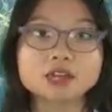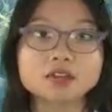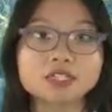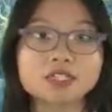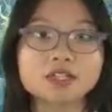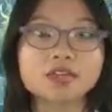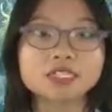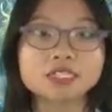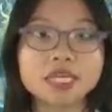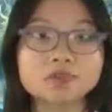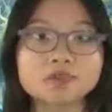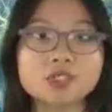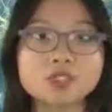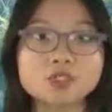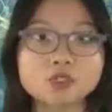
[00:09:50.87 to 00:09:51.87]
Remember
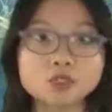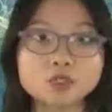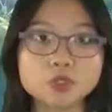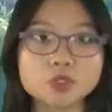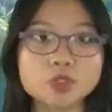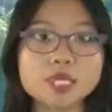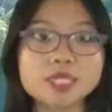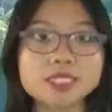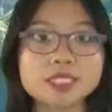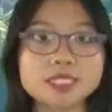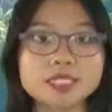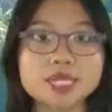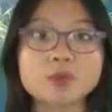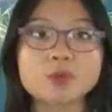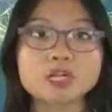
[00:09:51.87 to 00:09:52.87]
that every person's
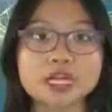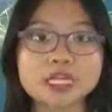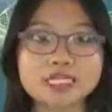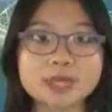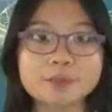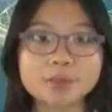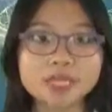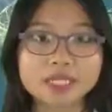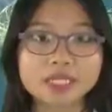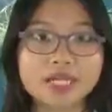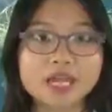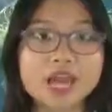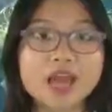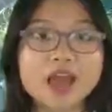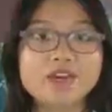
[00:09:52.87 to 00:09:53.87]
body has
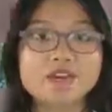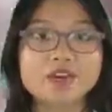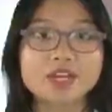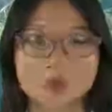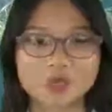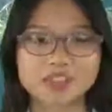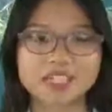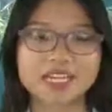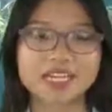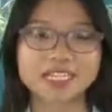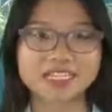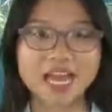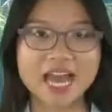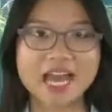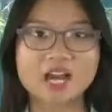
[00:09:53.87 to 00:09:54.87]
limitations, and you don't
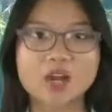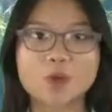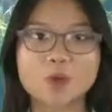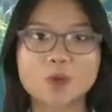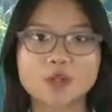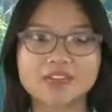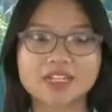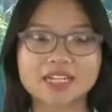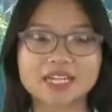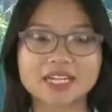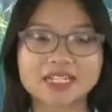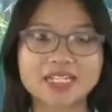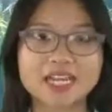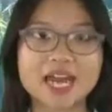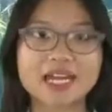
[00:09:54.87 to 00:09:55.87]
have to see them as
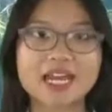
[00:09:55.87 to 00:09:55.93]
flaws.